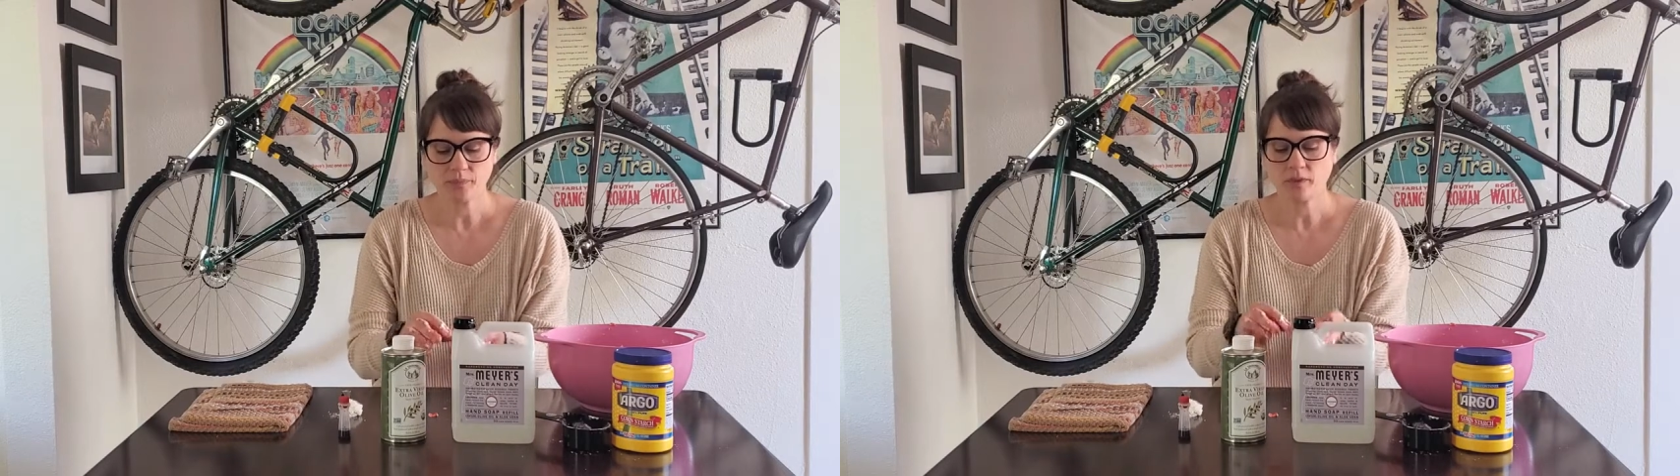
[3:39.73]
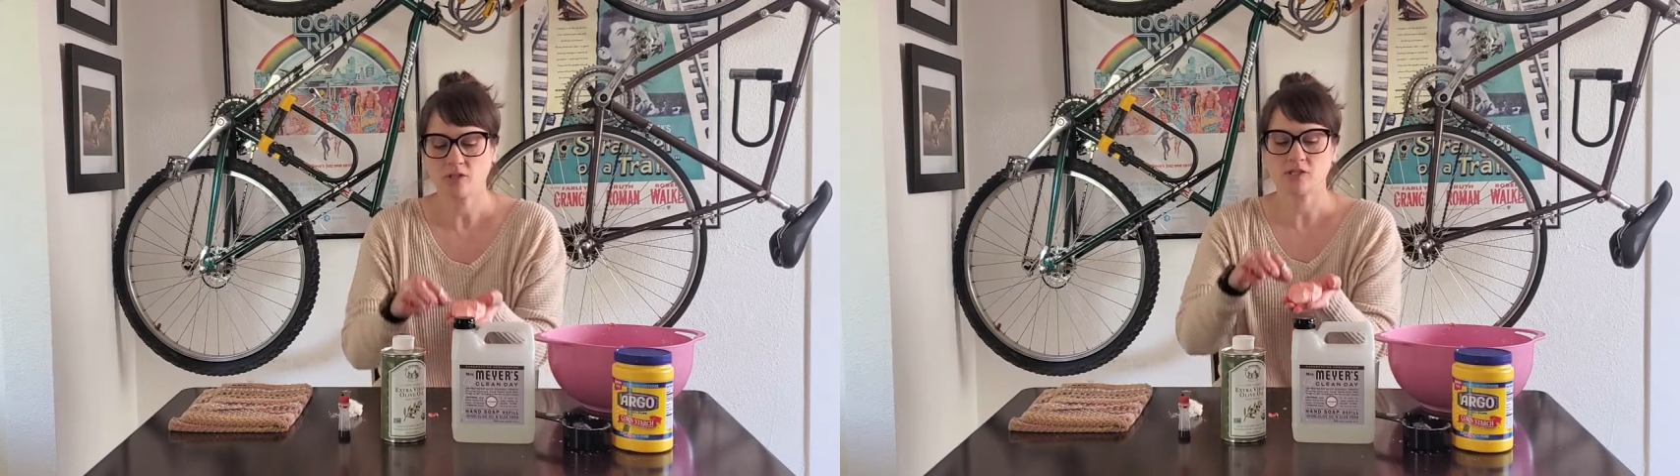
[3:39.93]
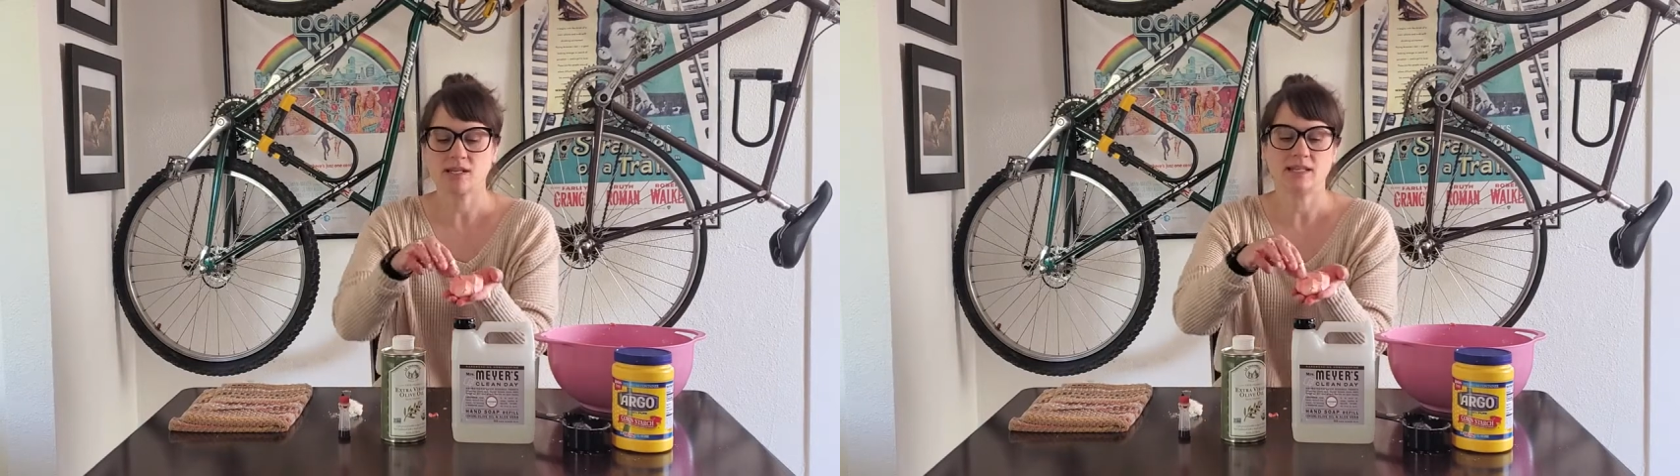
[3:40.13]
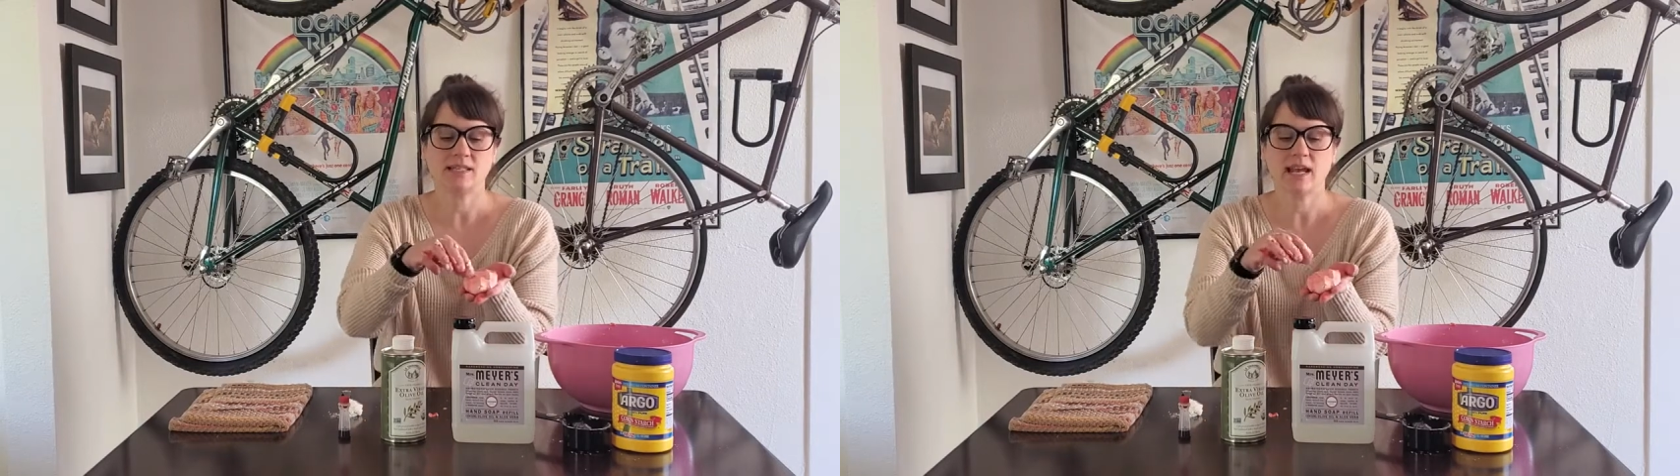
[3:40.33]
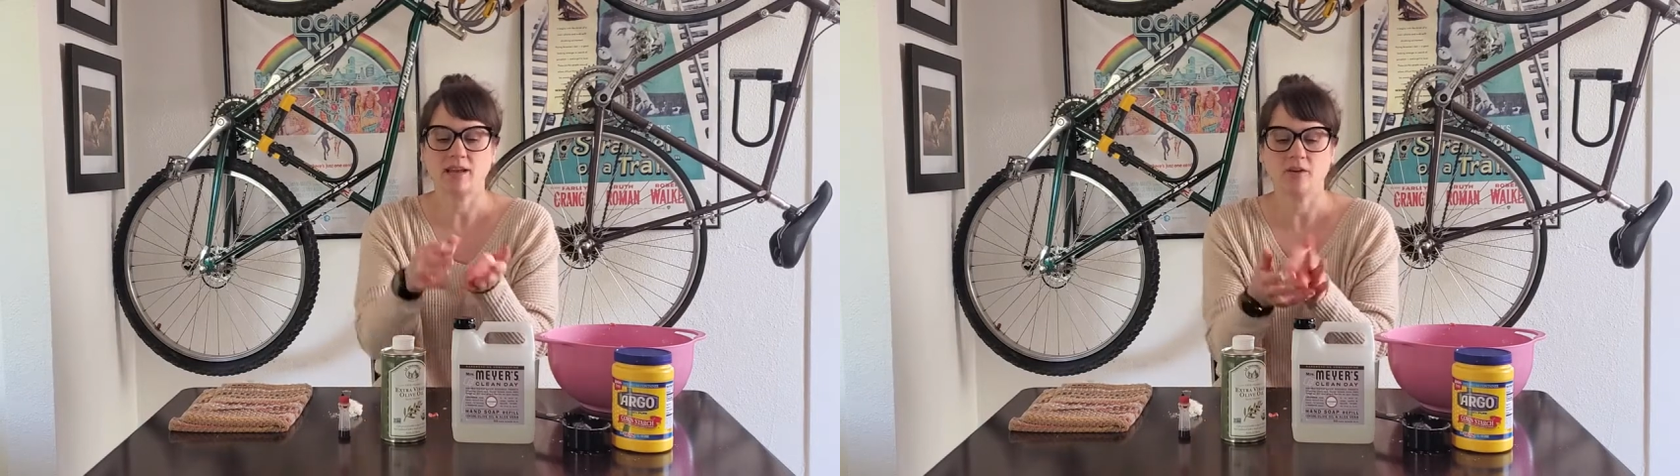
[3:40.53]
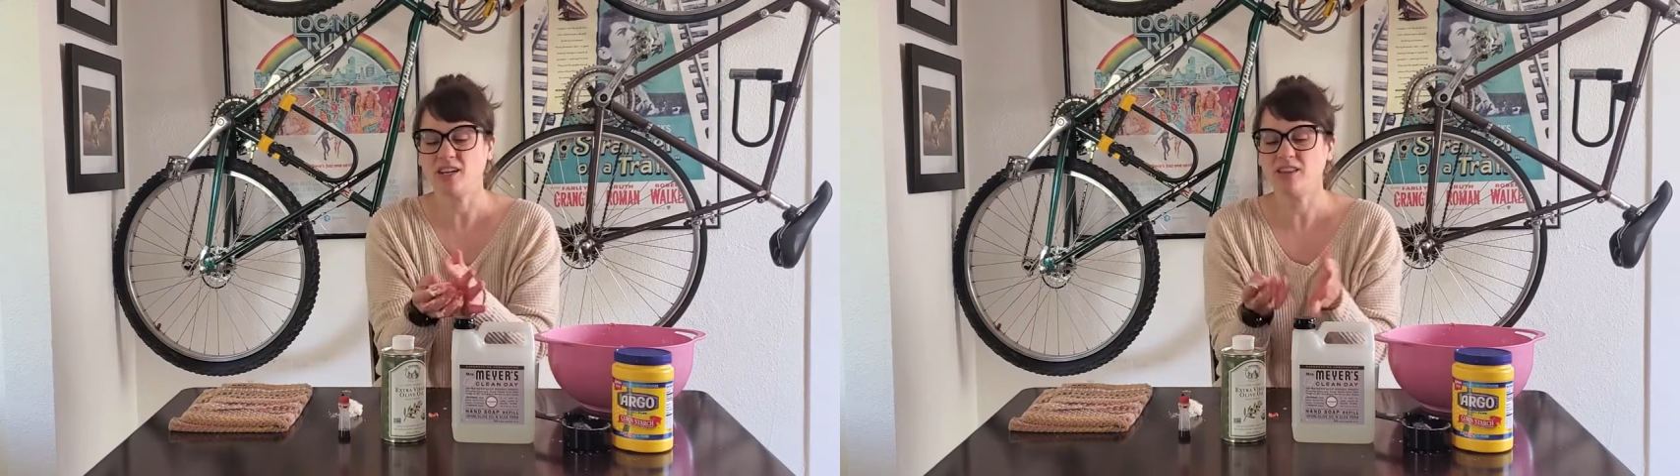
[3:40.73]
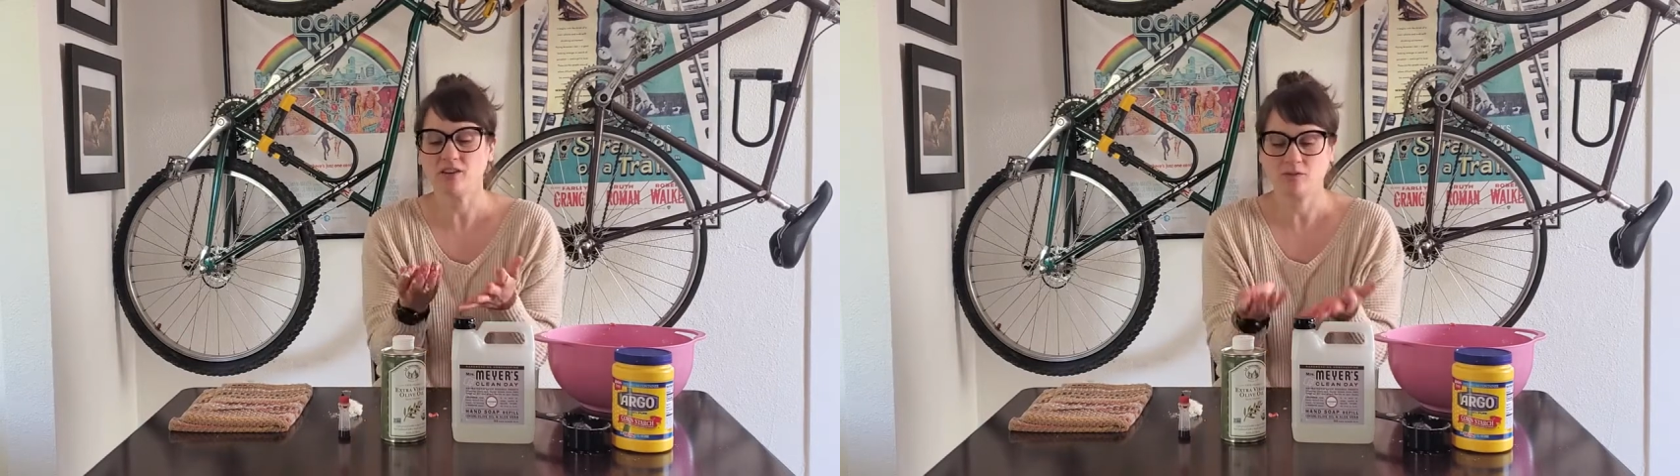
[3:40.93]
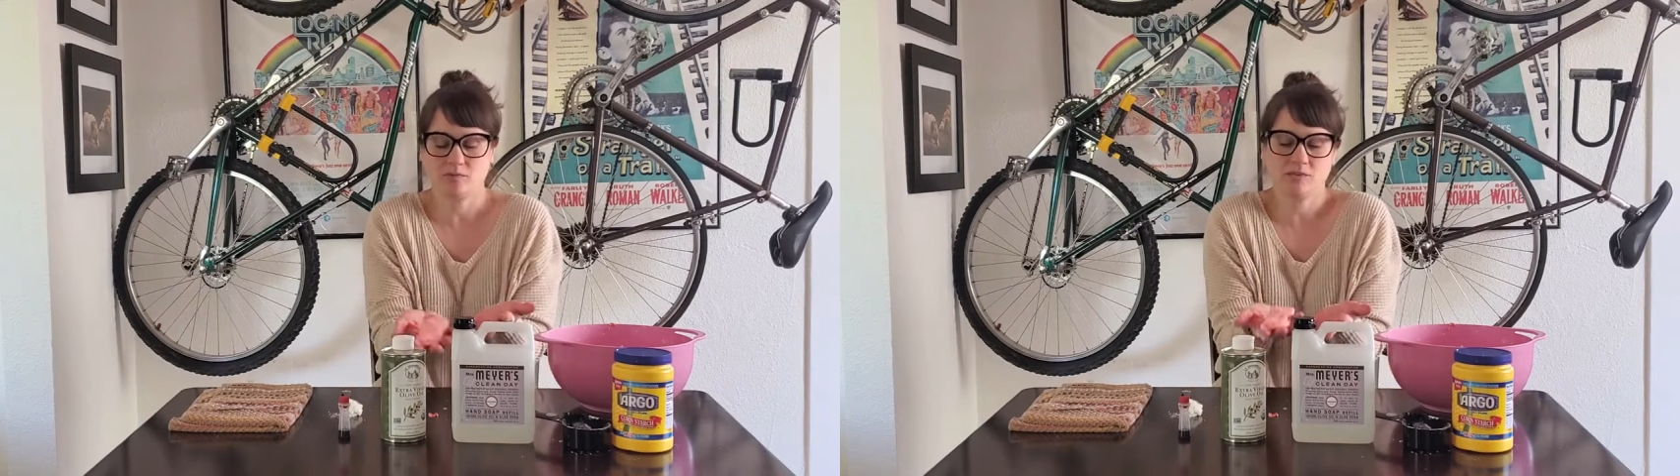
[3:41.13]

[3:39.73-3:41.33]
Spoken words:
You're just gonna take, you could either